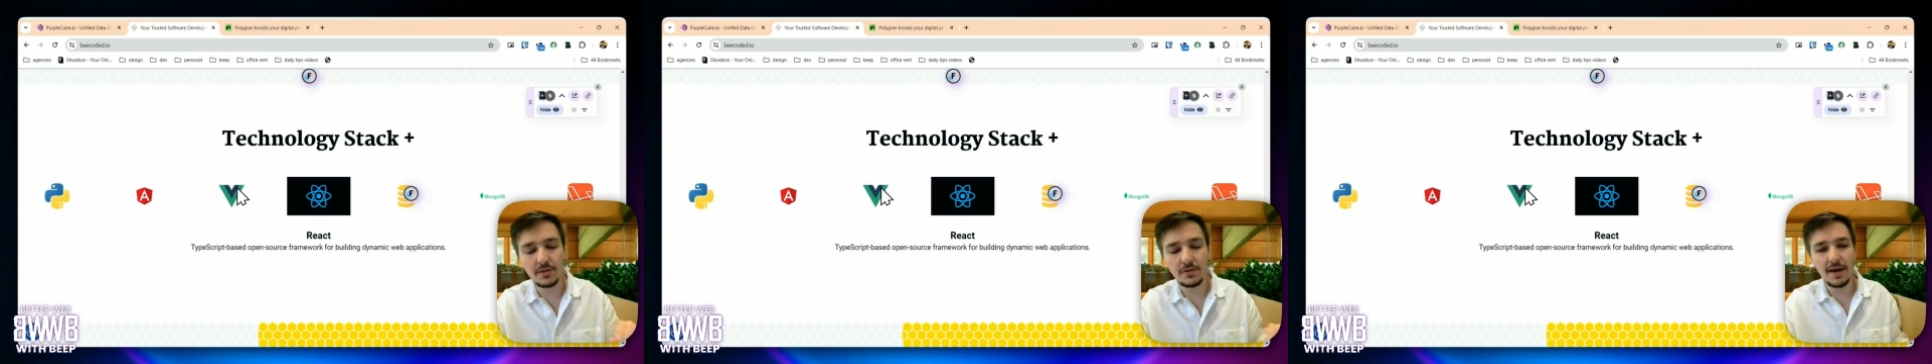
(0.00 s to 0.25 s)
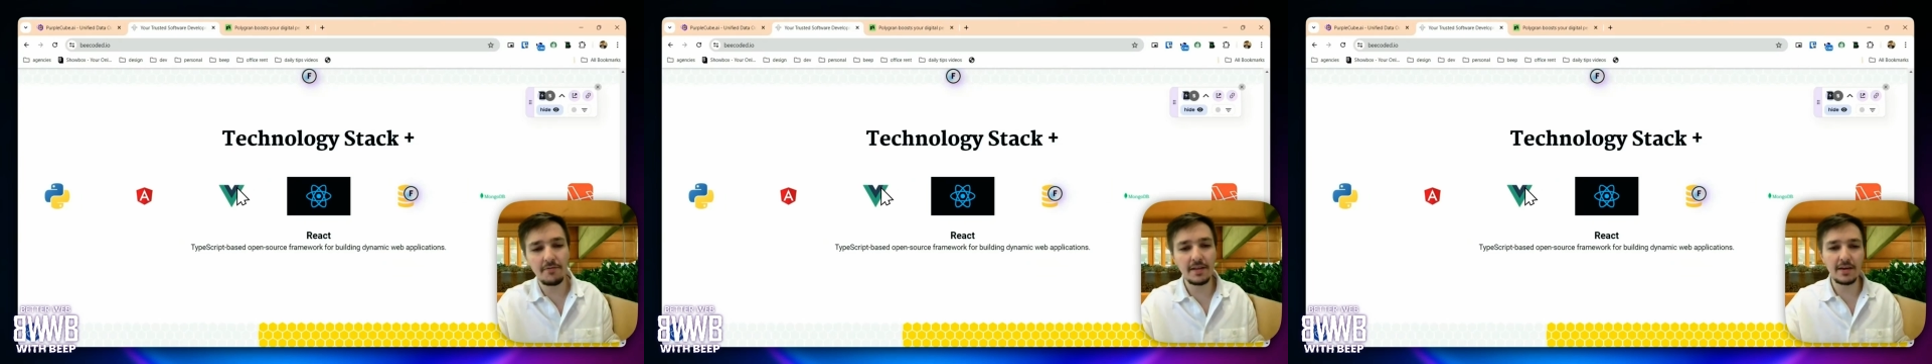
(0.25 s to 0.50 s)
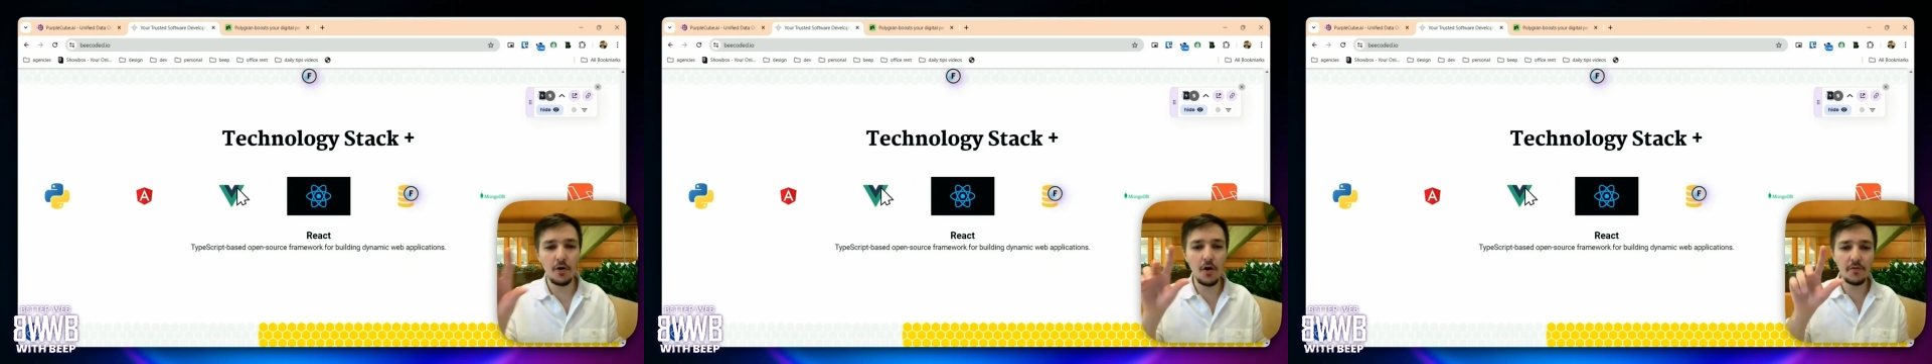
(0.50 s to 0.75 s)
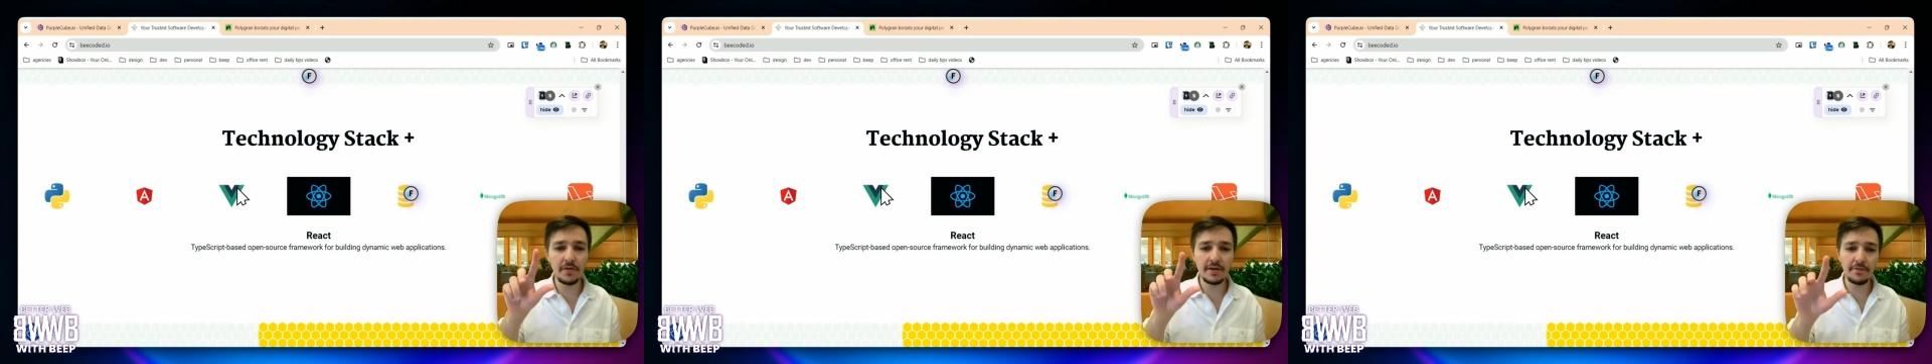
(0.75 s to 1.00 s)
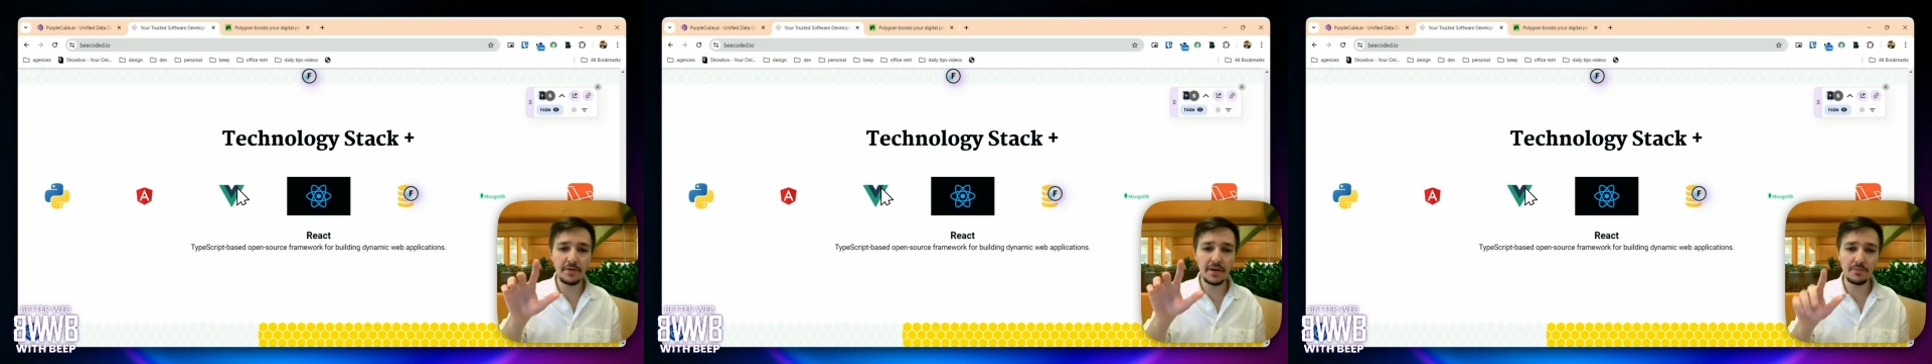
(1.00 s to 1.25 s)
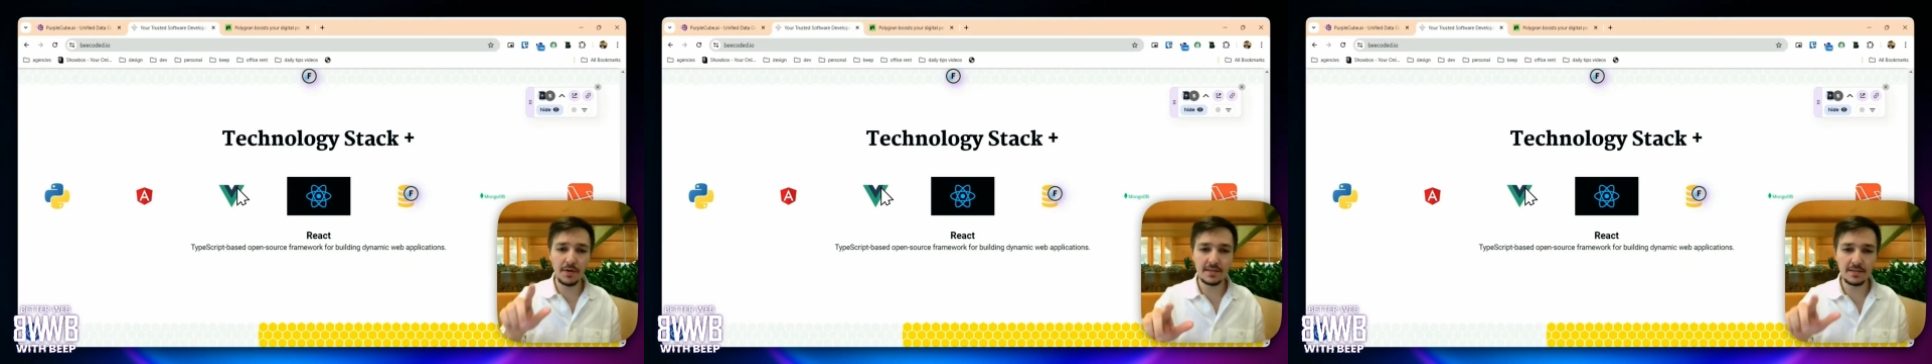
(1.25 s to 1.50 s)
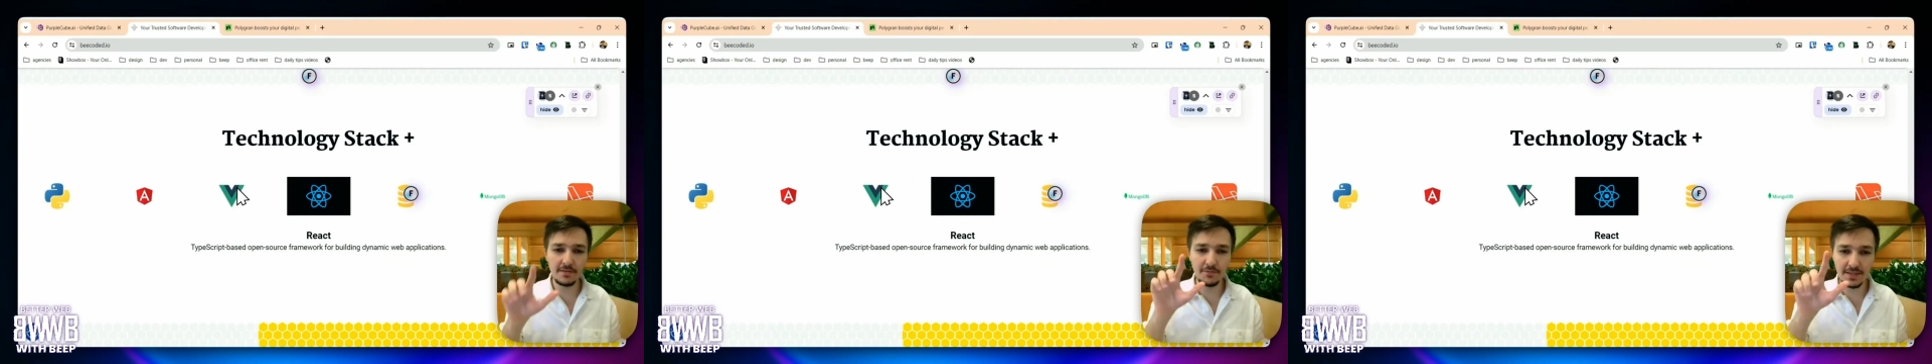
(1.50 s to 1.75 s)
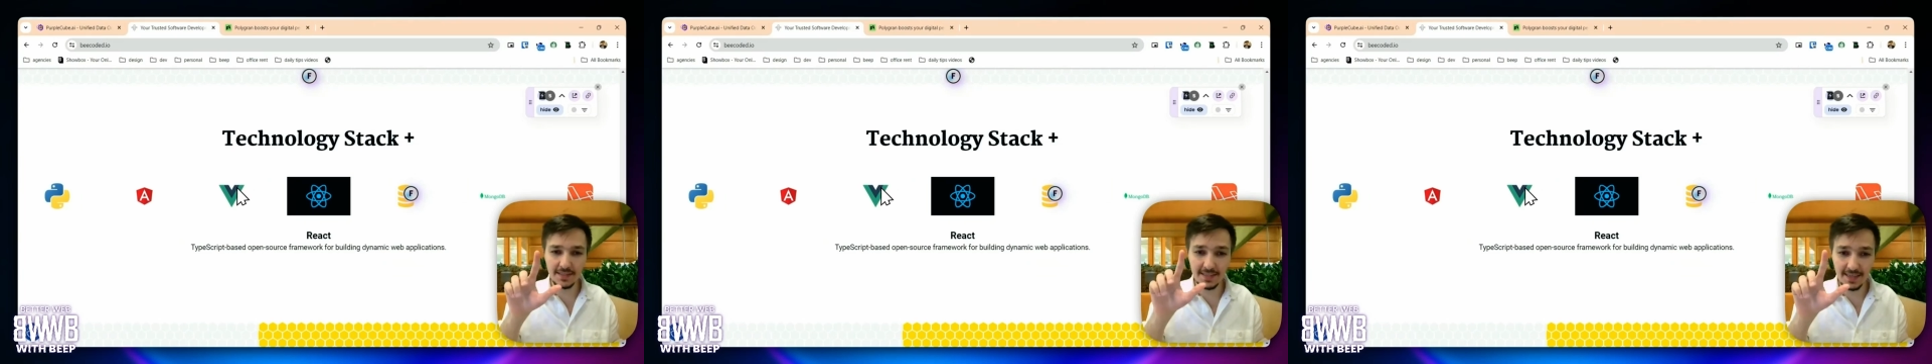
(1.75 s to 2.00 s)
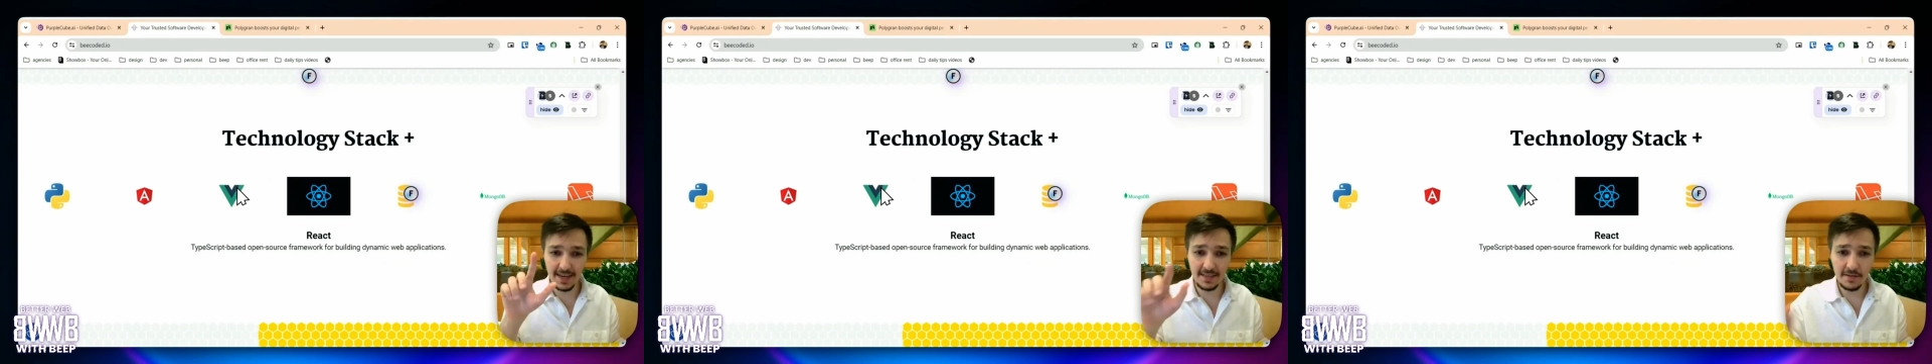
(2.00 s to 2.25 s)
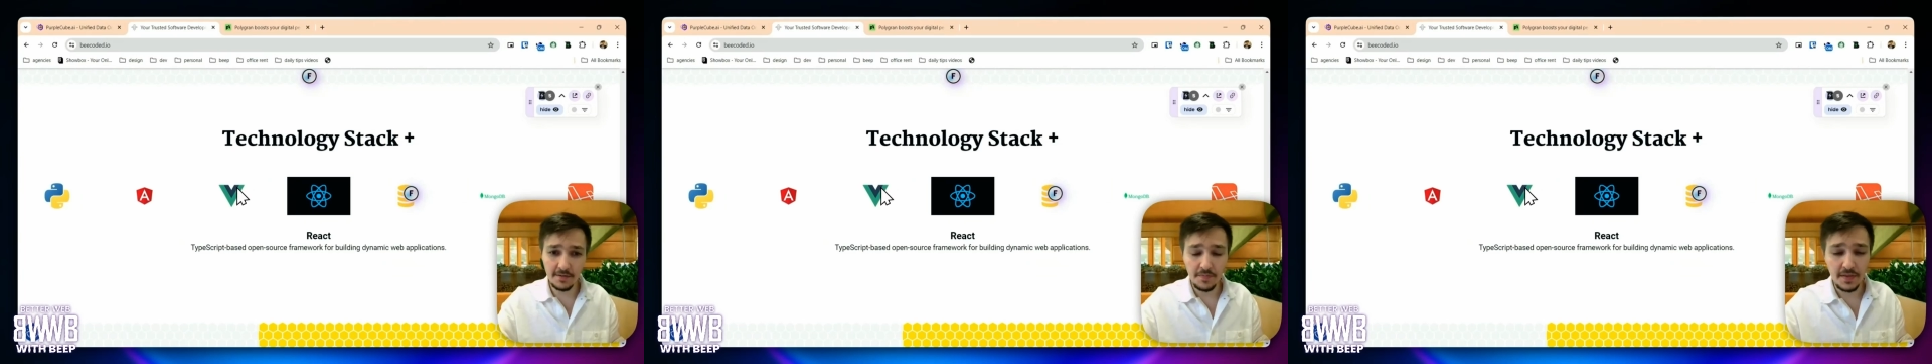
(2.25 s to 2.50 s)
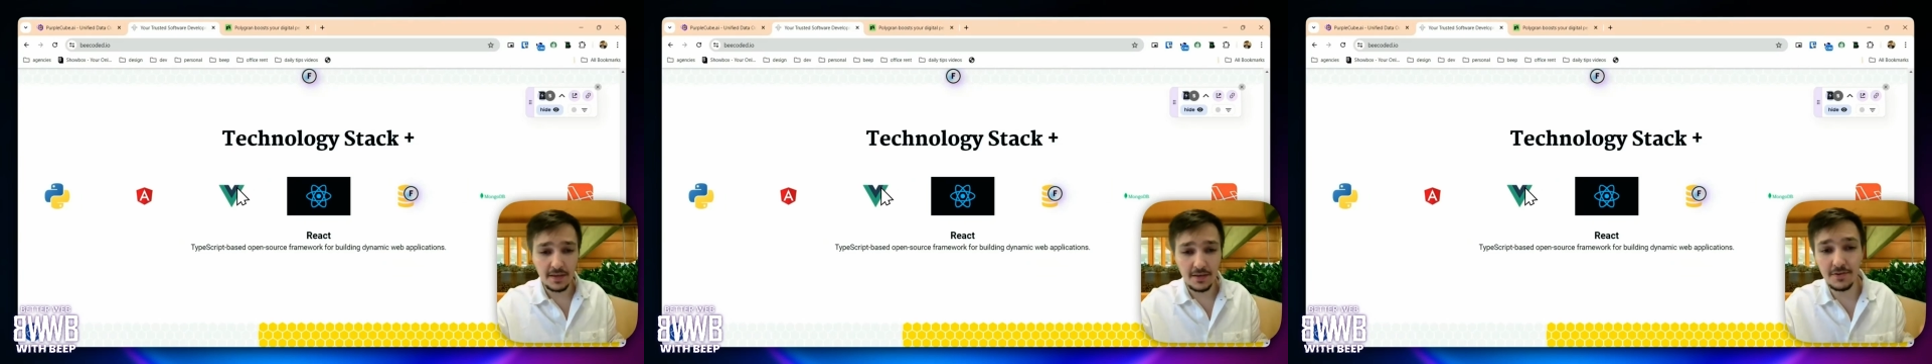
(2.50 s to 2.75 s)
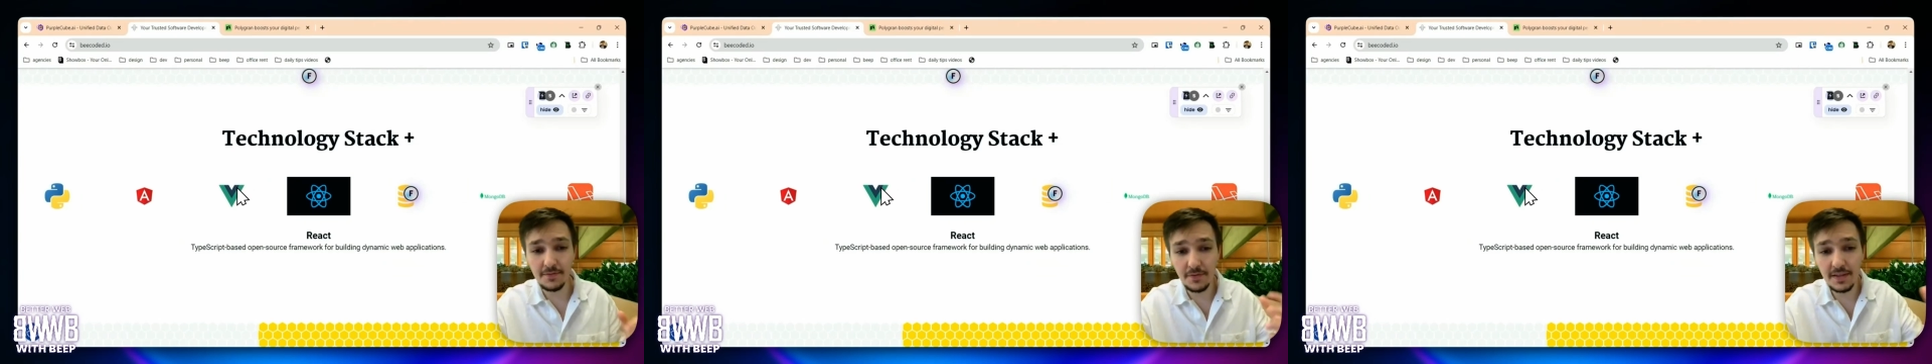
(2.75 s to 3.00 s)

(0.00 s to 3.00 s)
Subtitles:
you have like a hover effect button with this hand, you feel